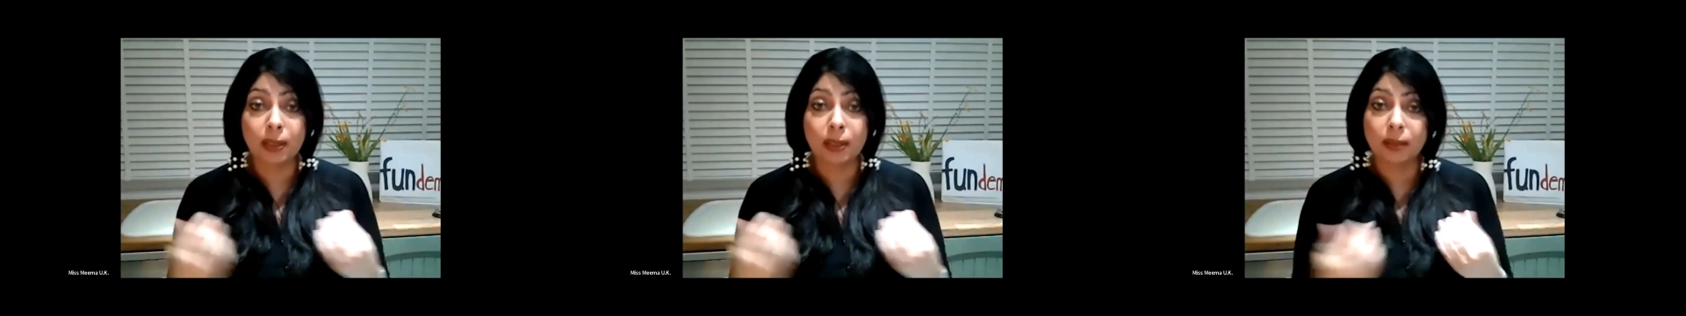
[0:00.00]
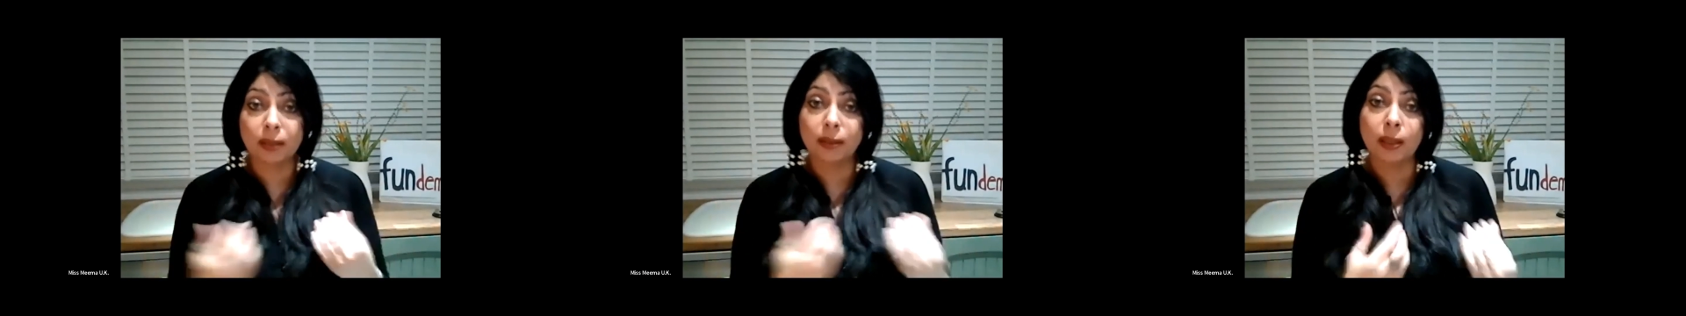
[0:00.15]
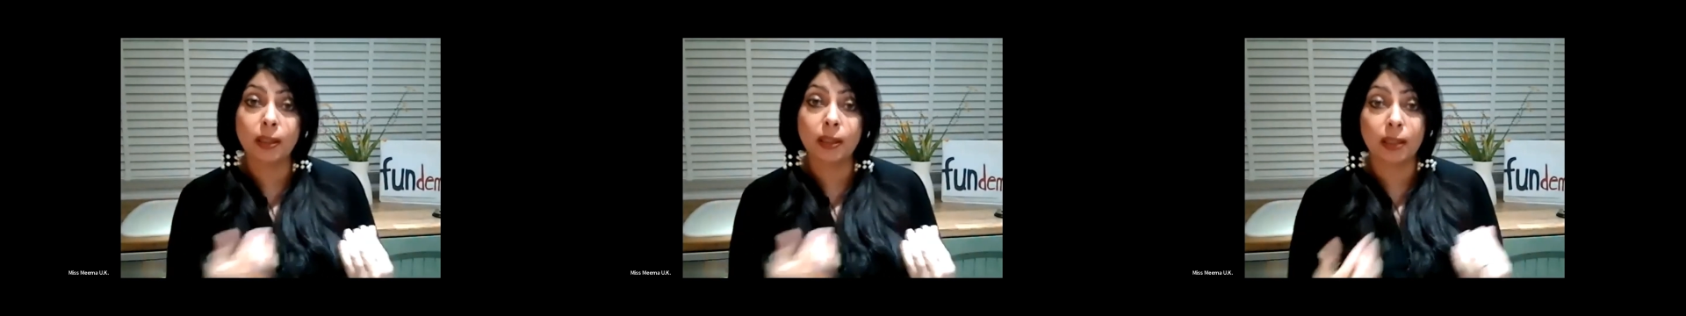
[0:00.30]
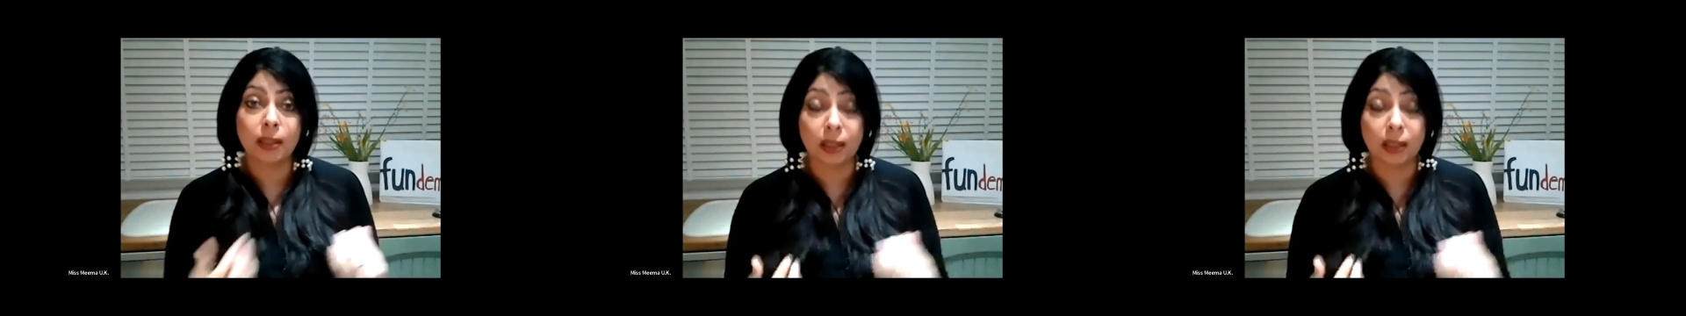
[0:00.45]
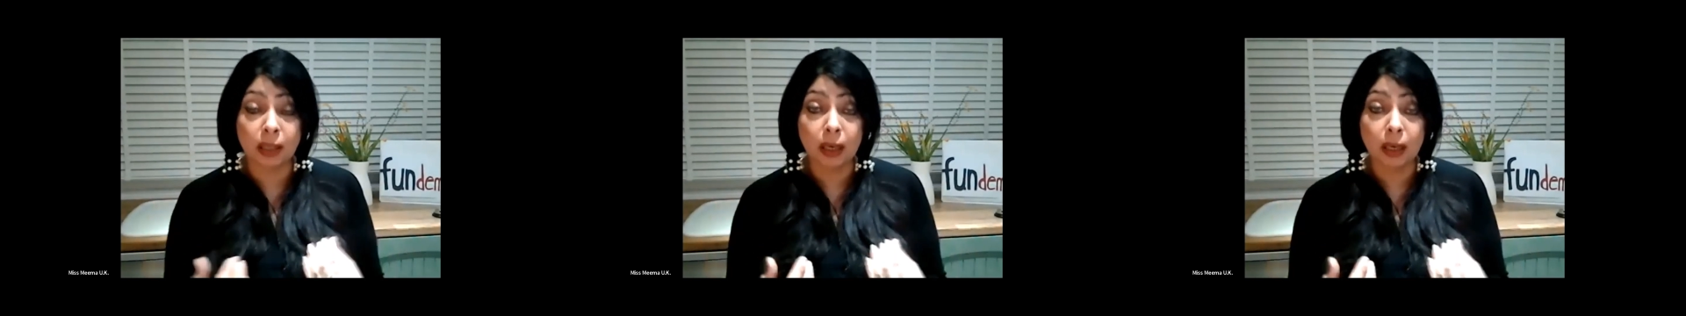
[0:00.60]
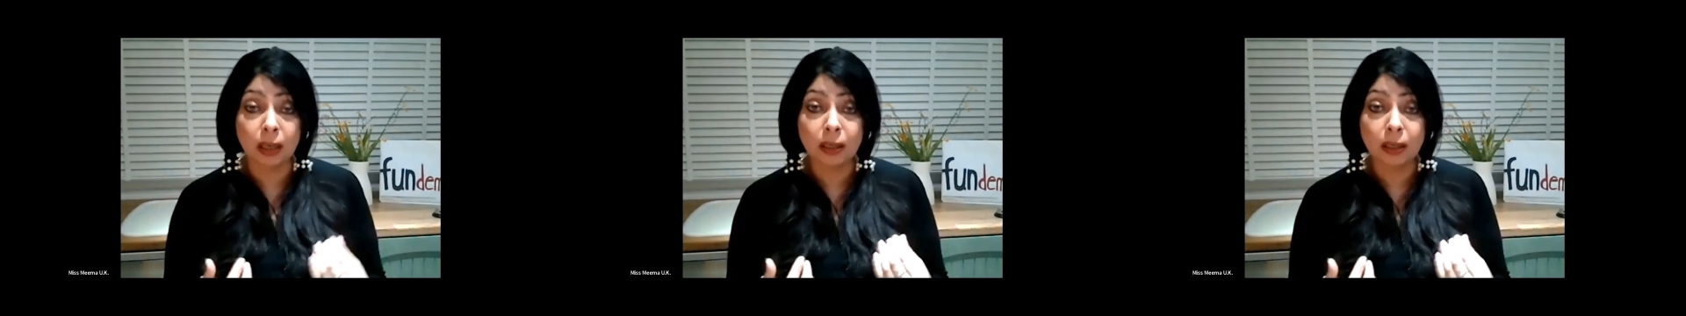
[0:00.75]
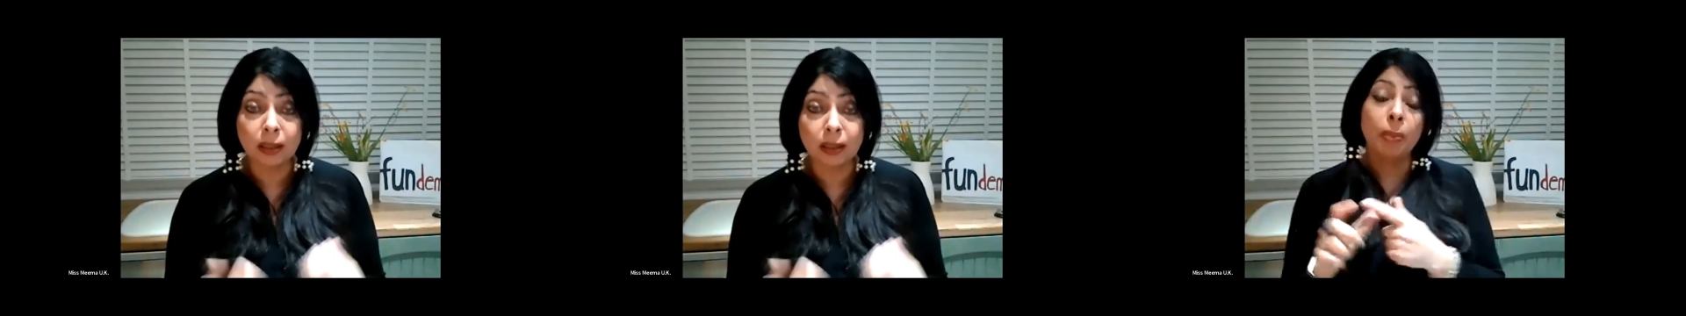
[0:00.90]
30
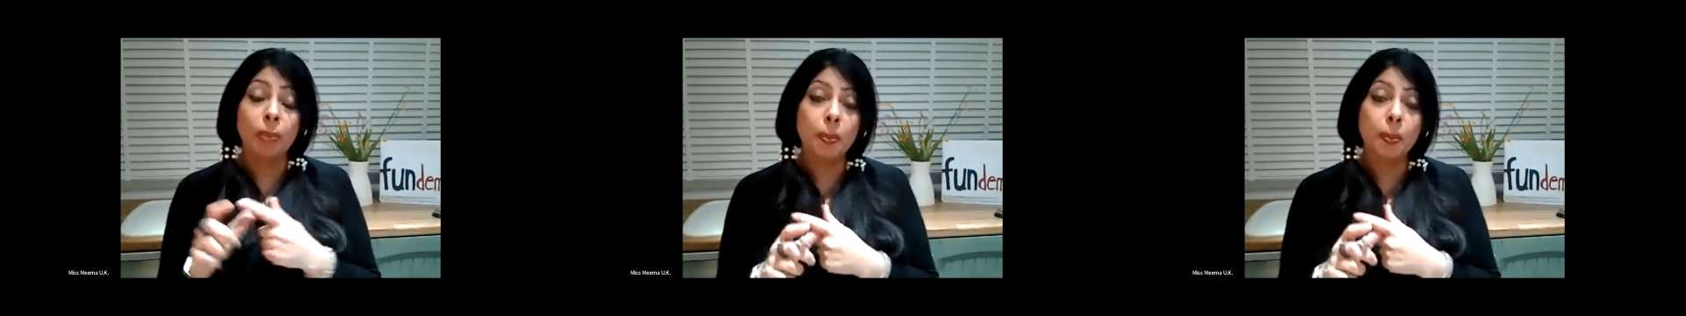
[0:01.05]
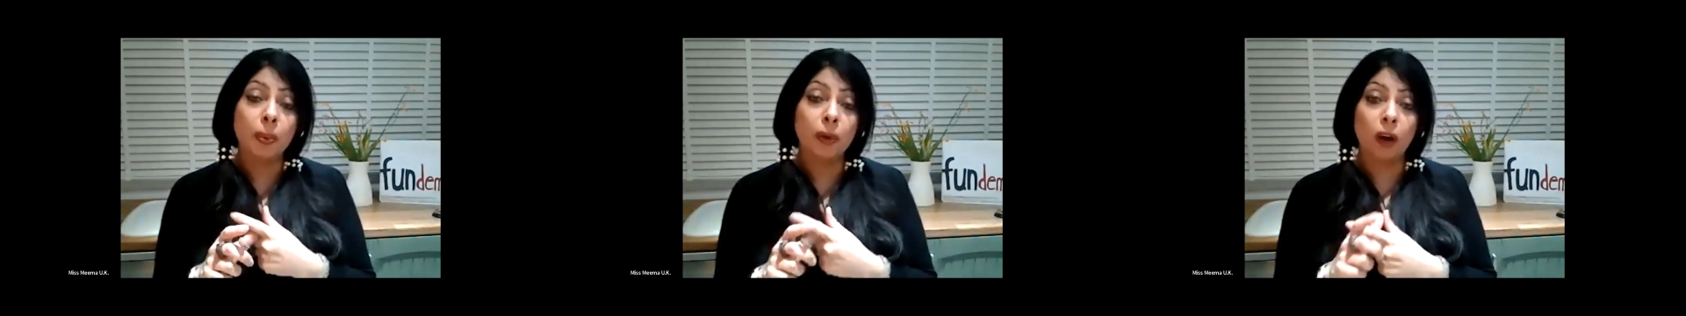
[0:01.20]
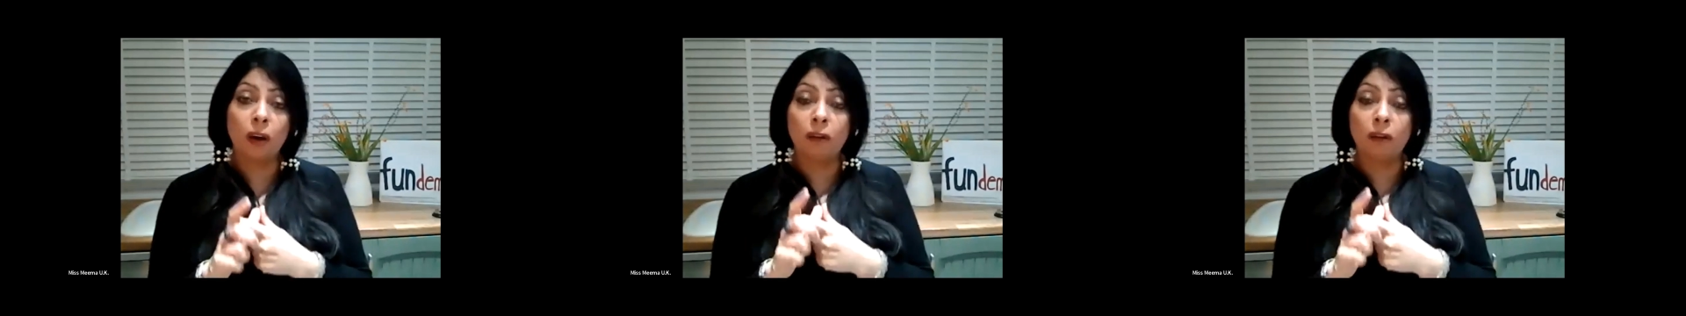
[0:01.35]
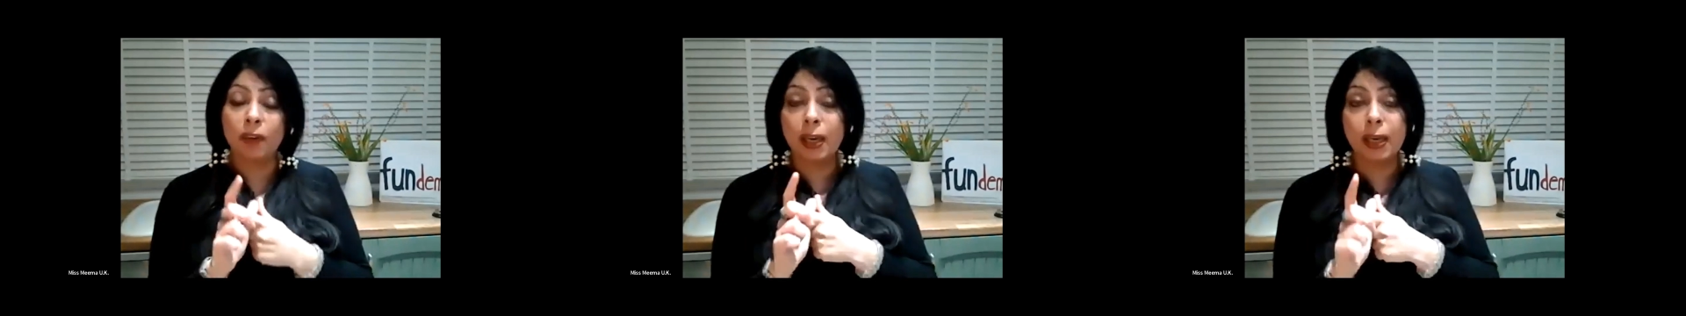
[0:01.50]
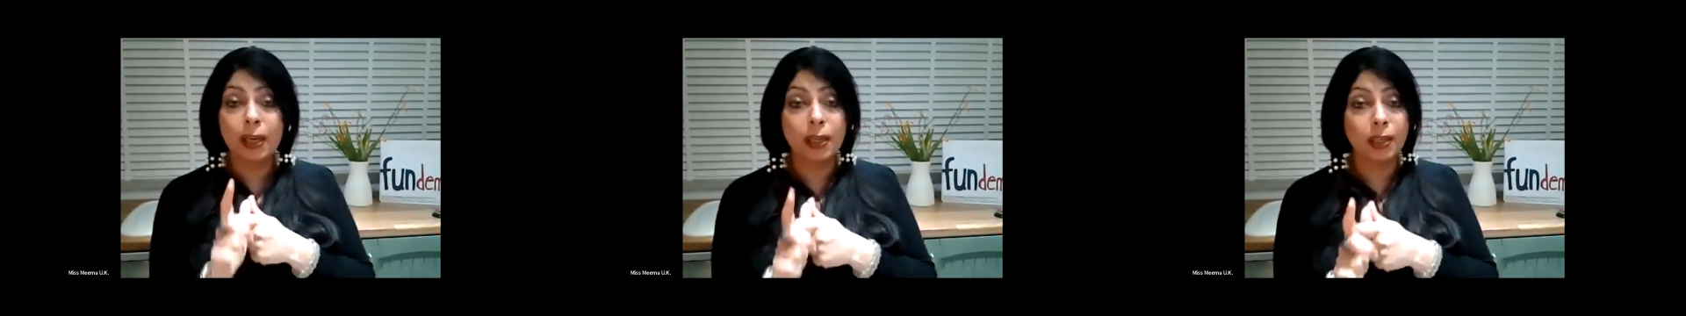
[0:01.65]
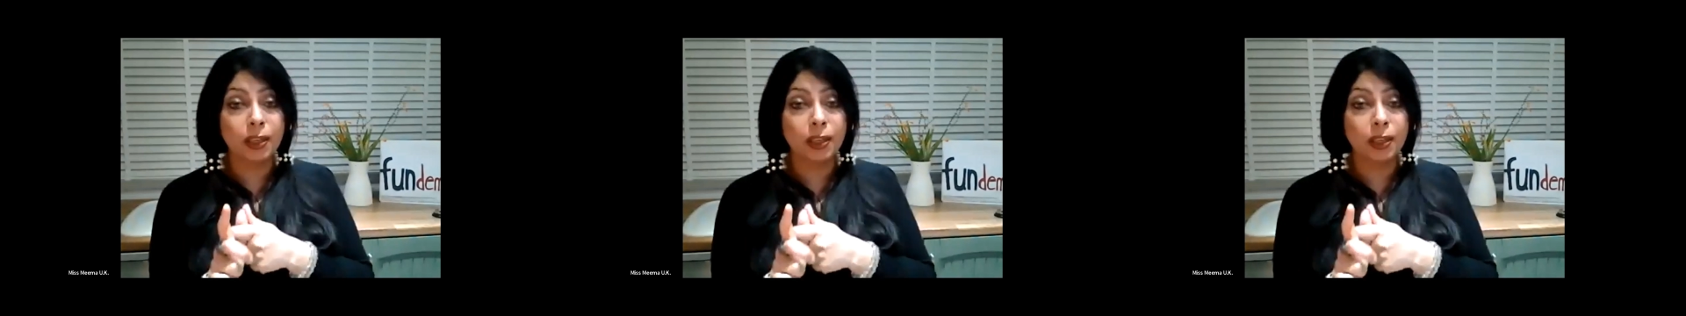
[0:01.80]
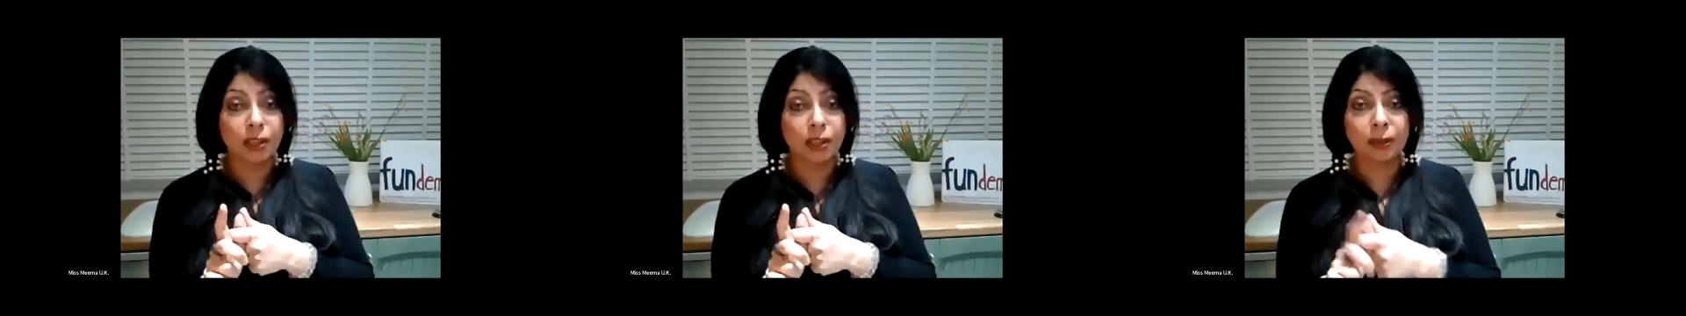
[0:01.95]
years, people of
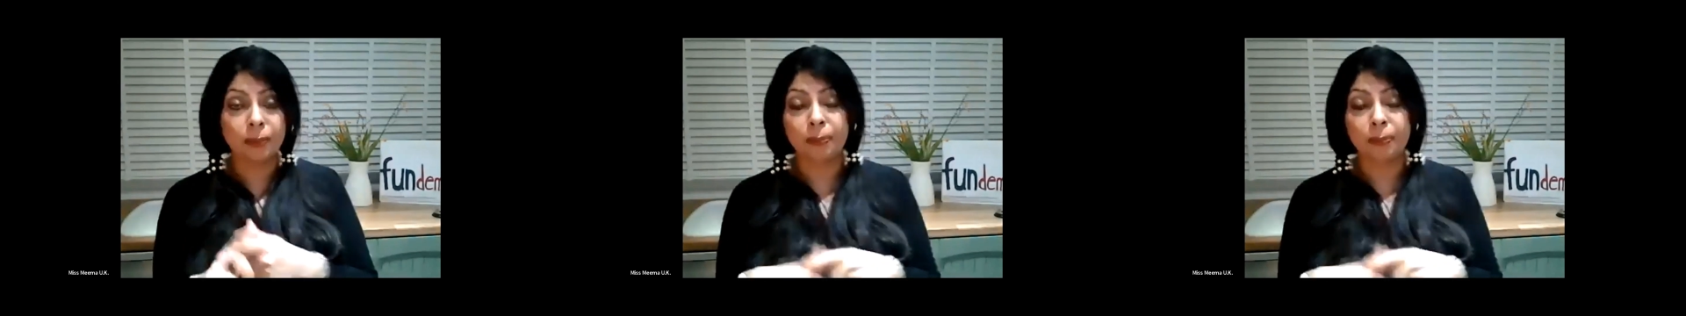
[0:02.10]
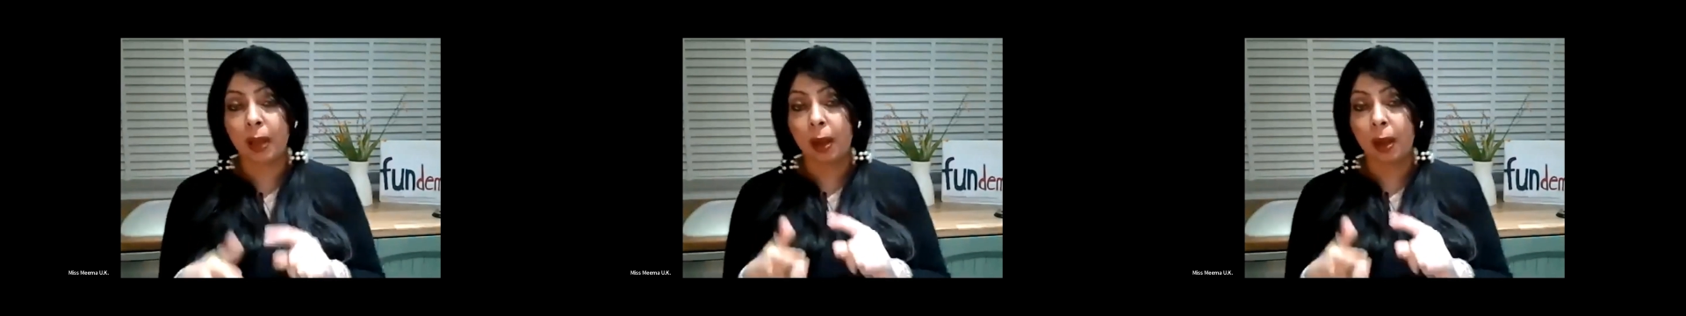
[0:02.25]
Indian,